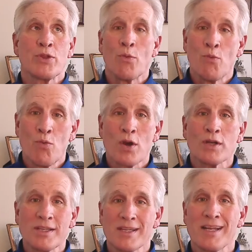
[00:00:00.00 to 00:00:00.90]
The
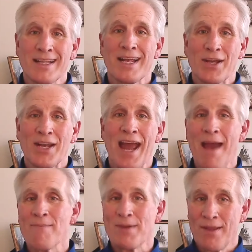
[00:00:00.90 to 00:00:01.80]
worst thing that could
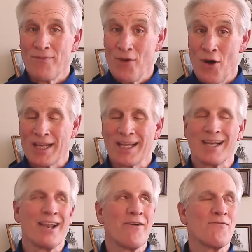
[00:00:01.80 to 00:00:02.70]
happen, the falling
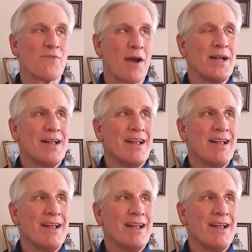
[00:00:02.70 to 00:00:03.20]
in love from,